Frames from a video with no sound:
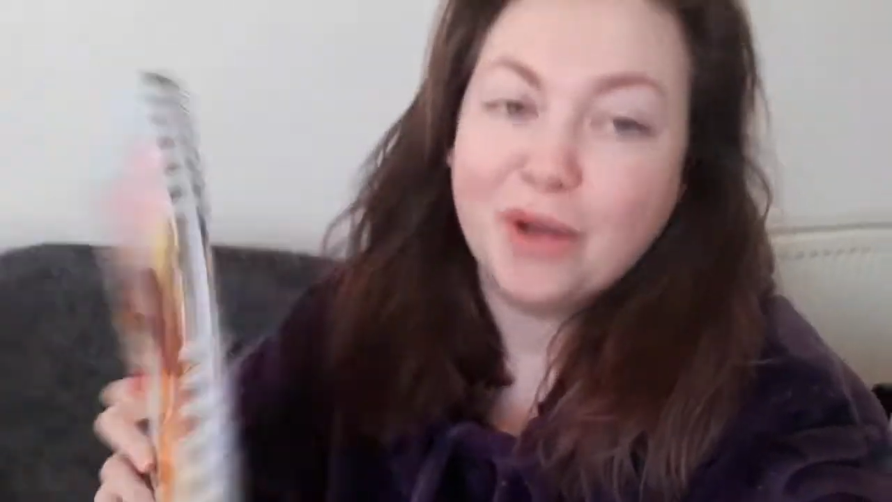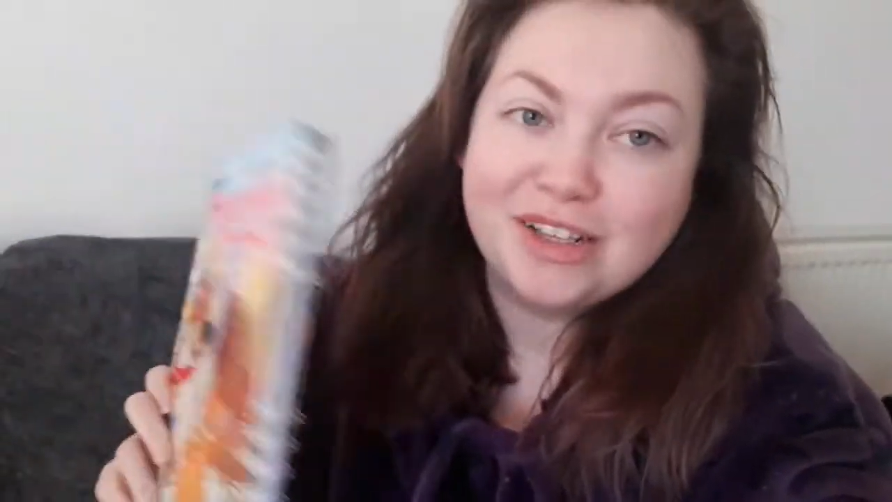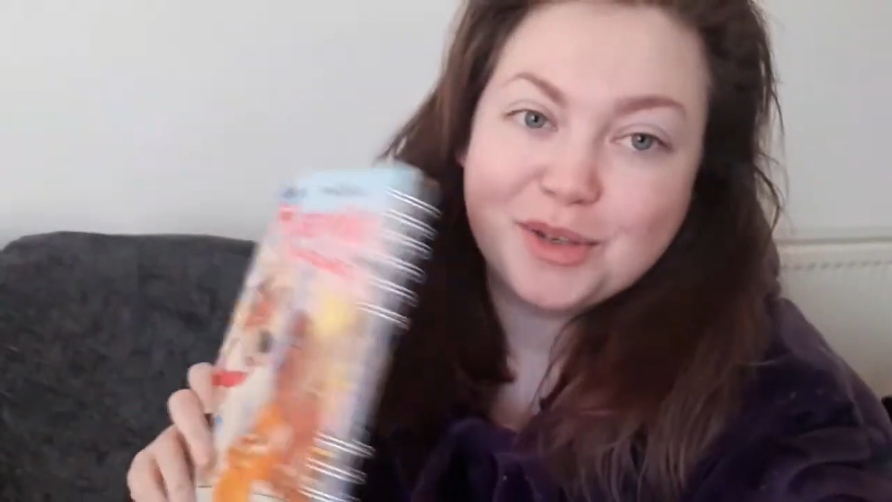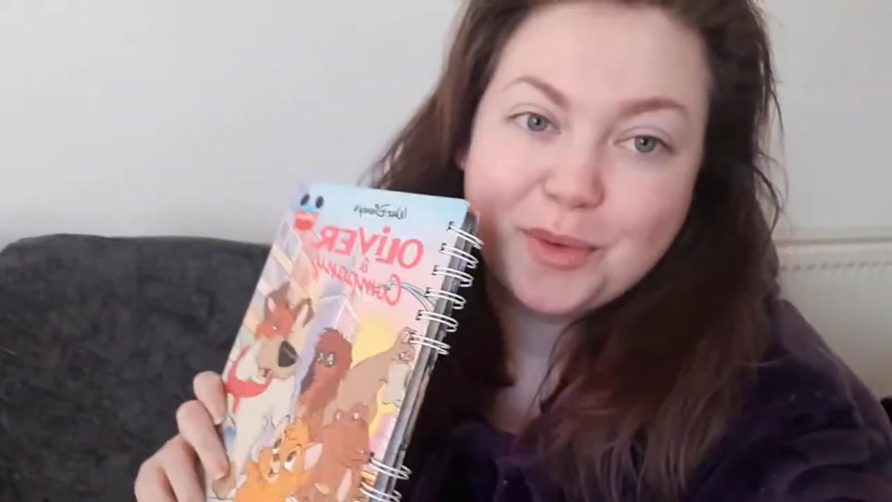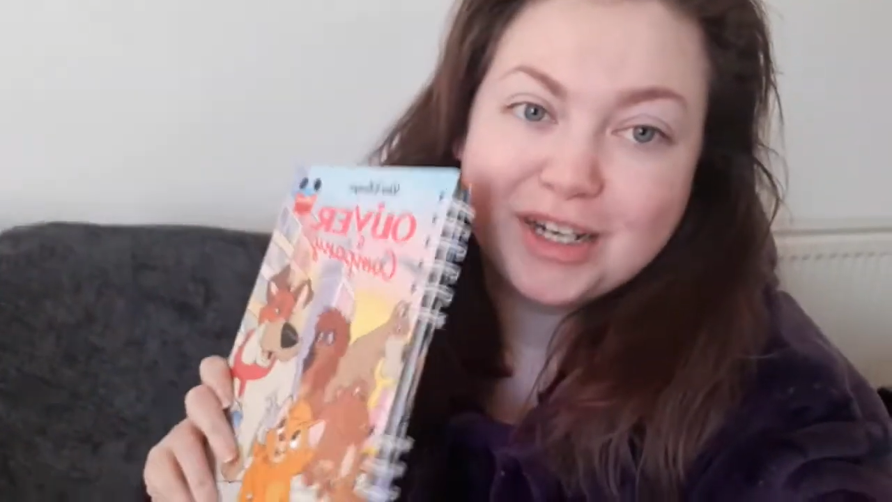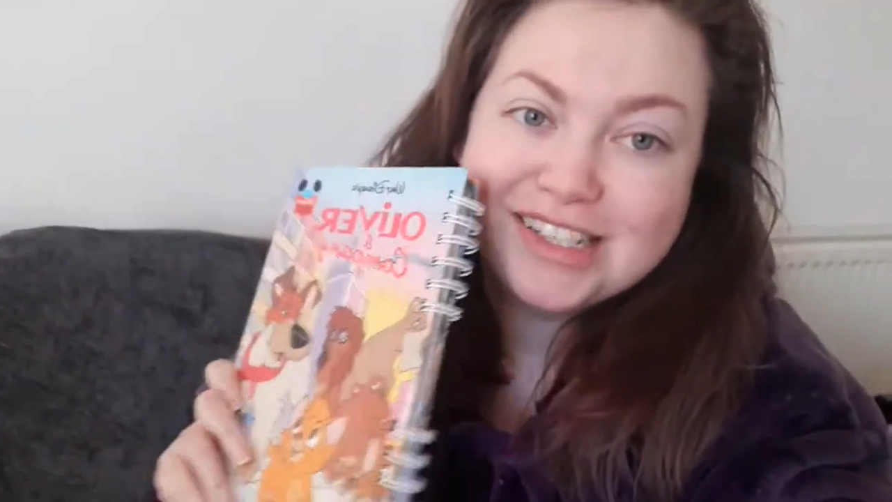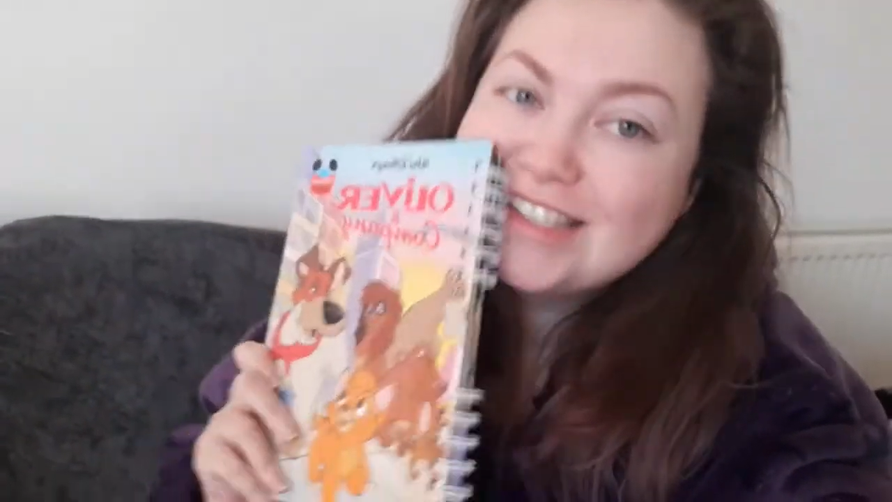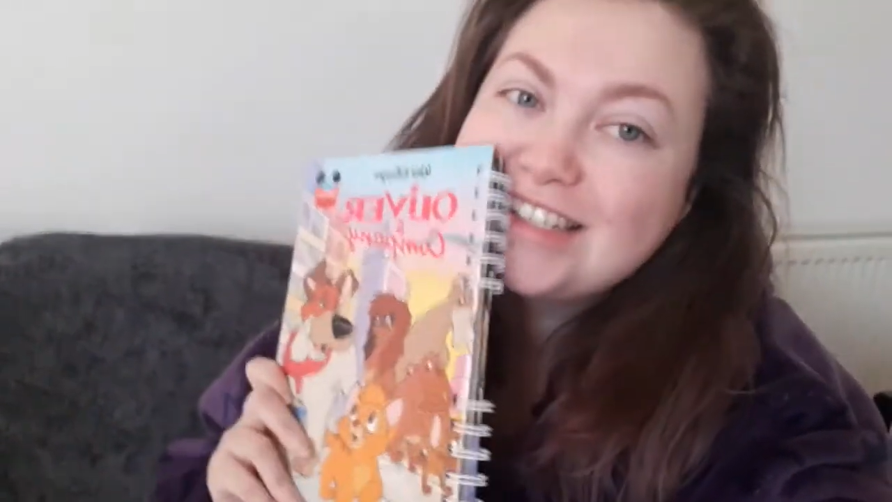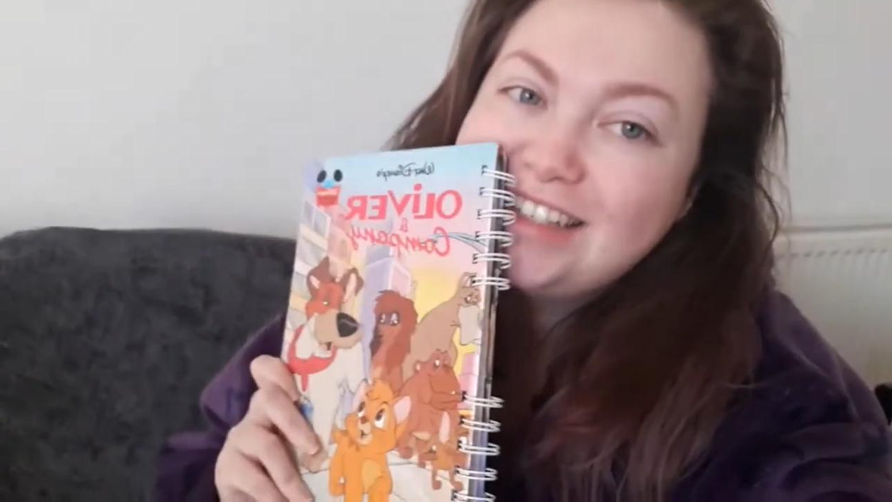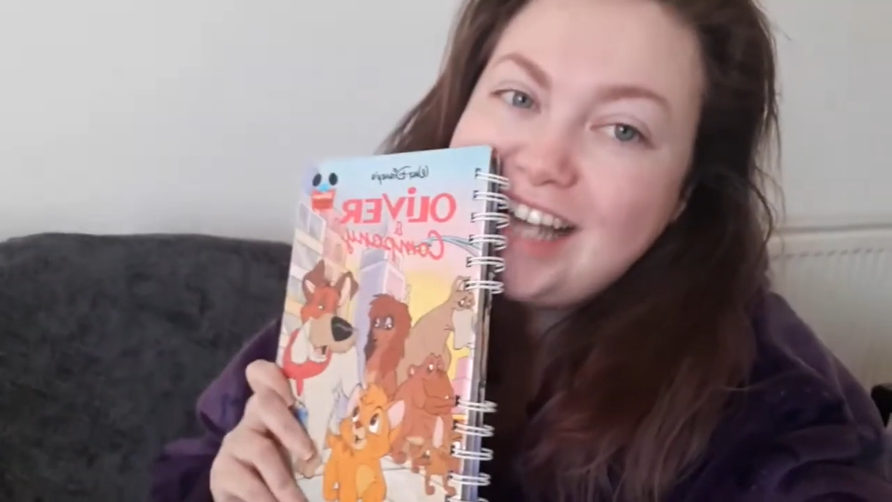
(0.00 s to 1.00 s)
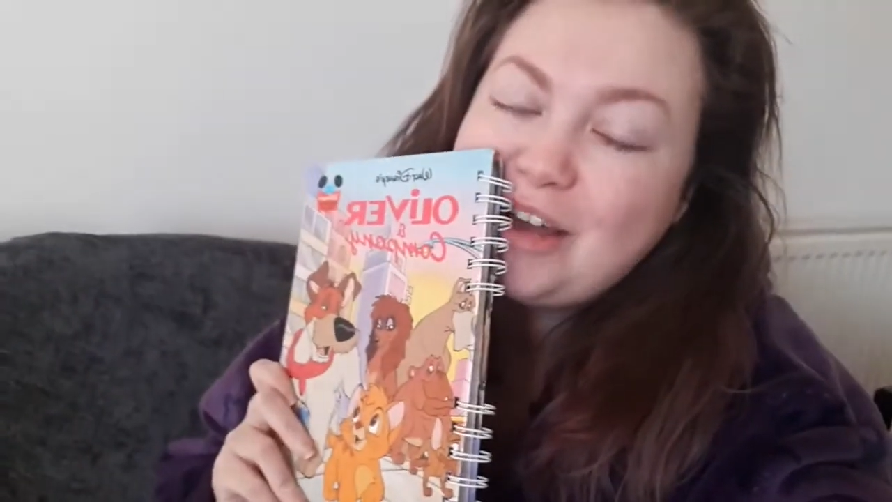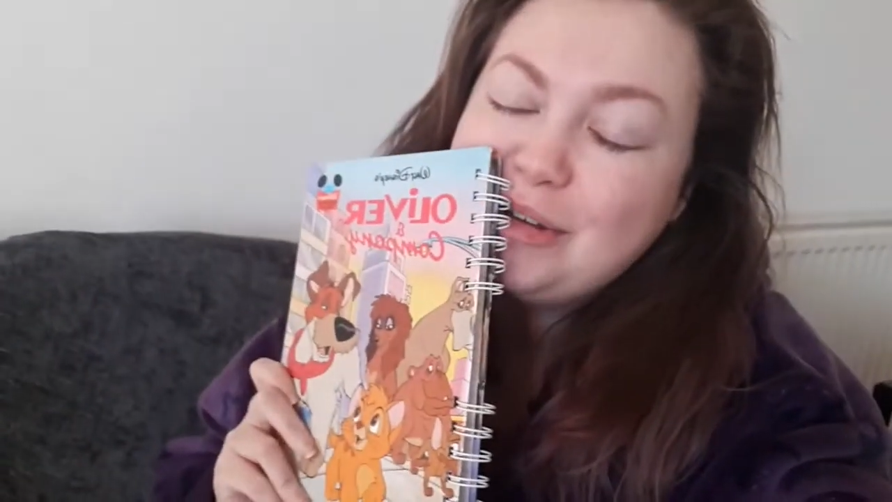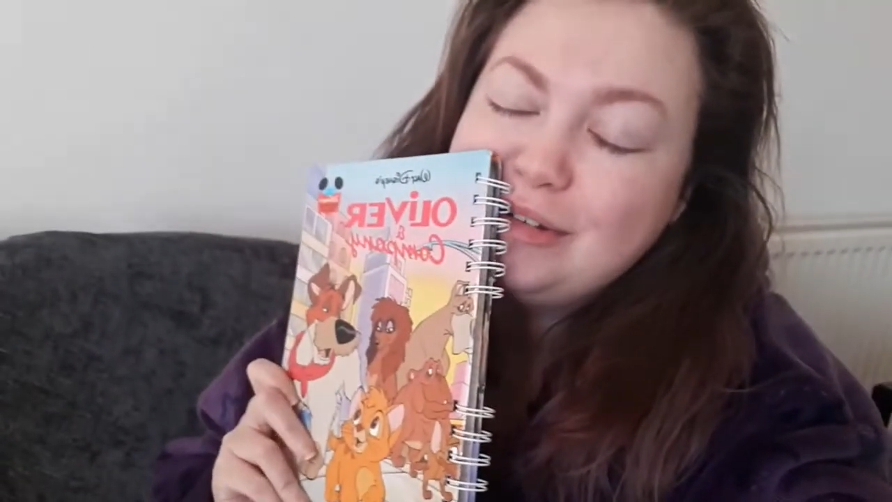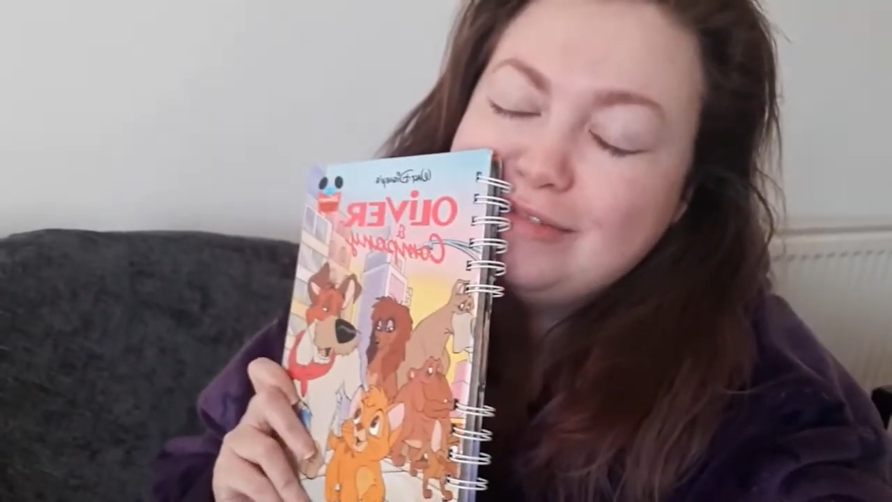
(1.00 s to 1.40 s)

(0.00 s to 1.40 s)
into words how